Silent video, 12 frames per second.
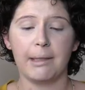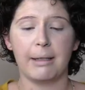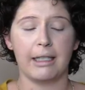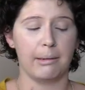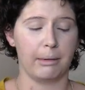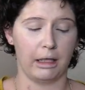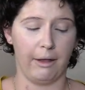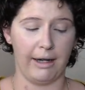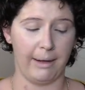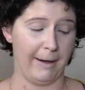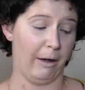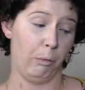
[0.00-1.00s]
like to be super
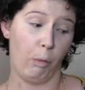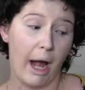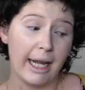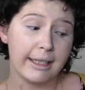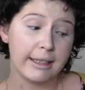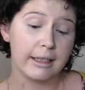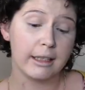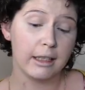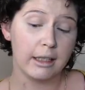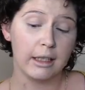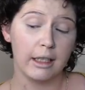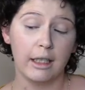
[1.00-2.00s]
glowy no matter what,
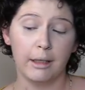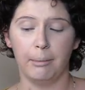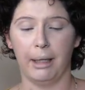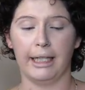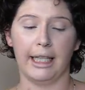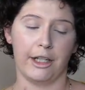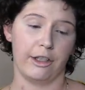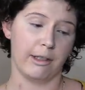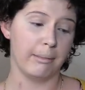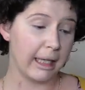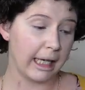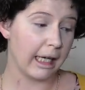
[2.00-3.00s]
but that's
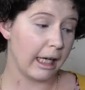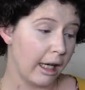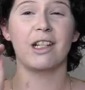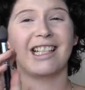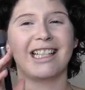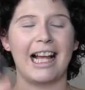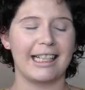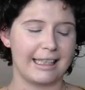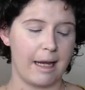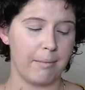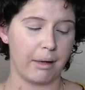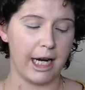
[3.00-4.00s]
just me. Using that
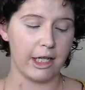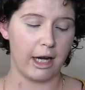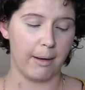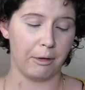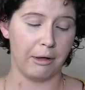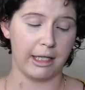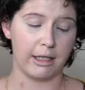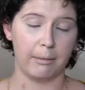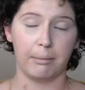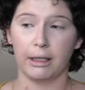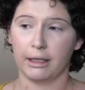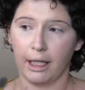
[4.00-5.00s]
same brush, I'm going
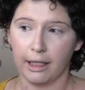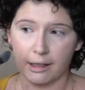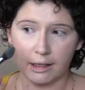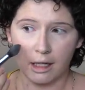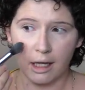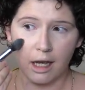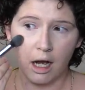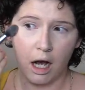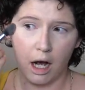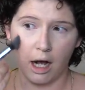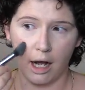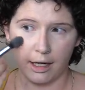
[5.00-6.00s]
to put this
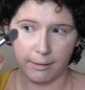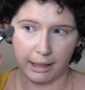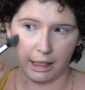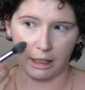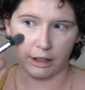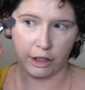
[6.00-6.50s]
on the